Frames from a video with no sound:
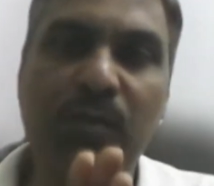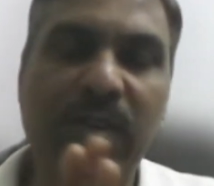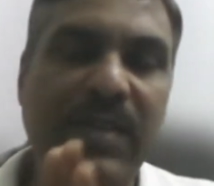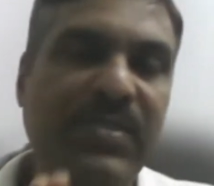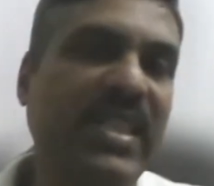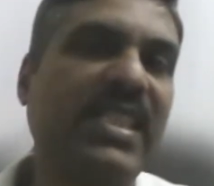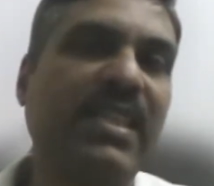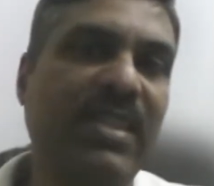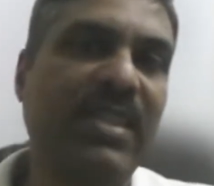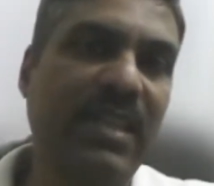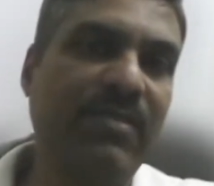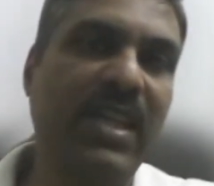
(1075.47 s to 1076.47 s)
5, 6,
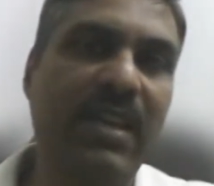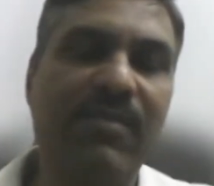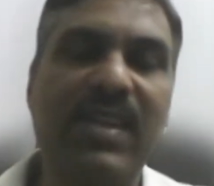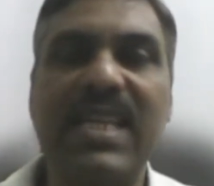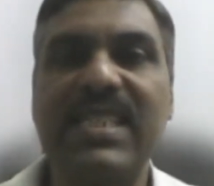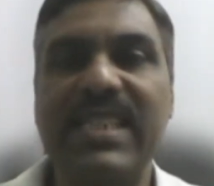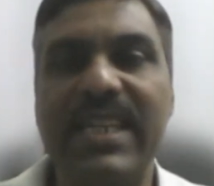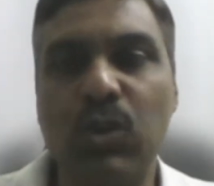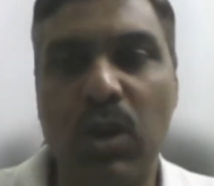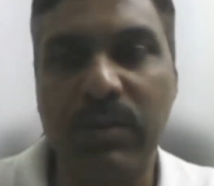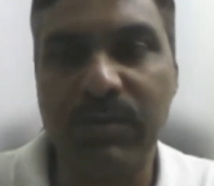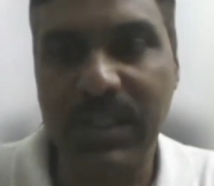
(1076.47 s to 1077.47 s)
7, then we have class 8
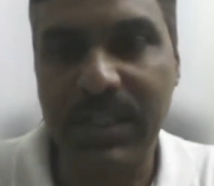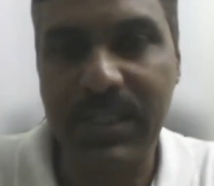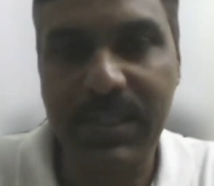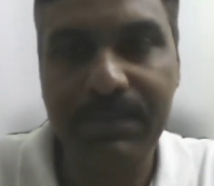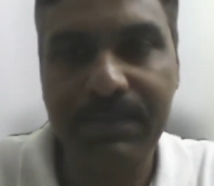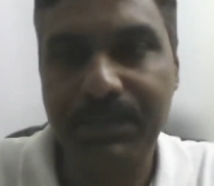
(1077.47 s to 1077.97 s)
onwards.